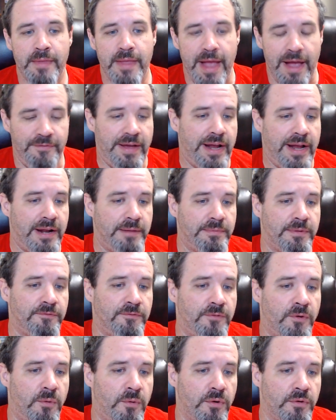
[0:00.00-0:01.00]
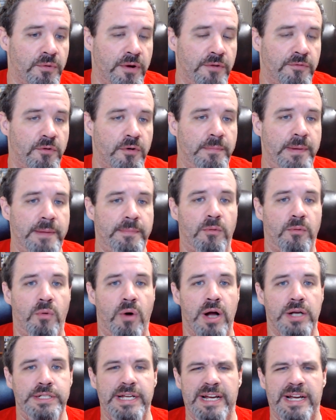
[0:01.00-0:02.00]
I've had up to 3 or 4 people
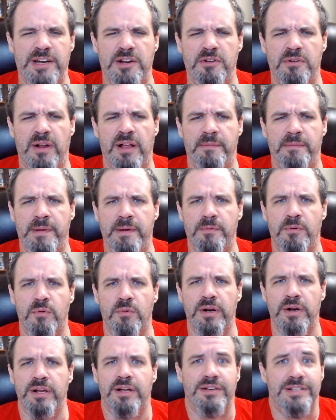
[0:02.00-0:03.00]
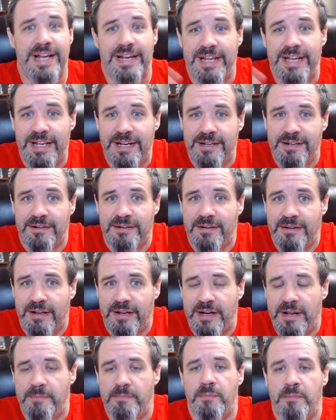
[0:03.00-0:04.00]
watching. I knew a lot of people wouldn't because I
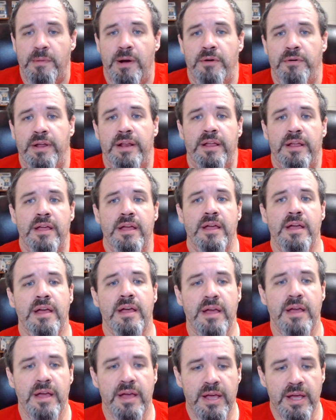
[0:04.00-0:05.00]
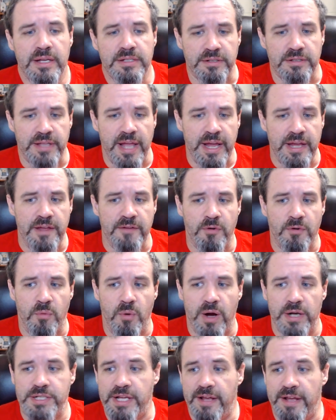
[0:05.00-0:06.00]
didn't promote it. So thank you for
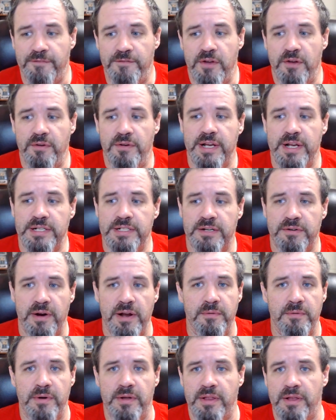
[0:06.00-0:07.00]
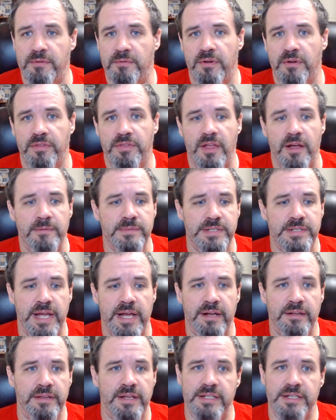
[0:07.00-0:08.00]
watching. If you disagree with it, want to thumbs
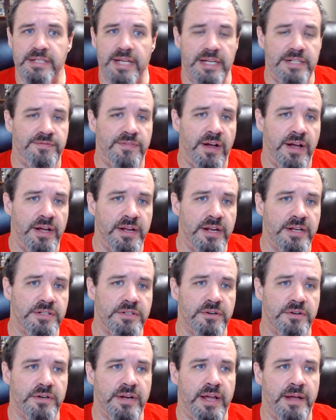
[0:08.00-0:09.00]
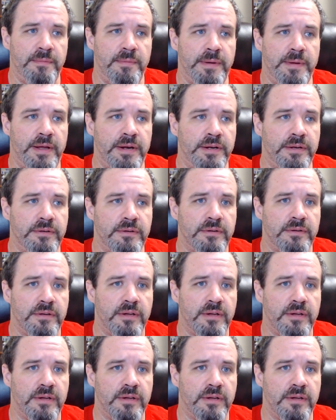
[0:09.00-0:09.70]
down this, that's fine. It's your damn opinion.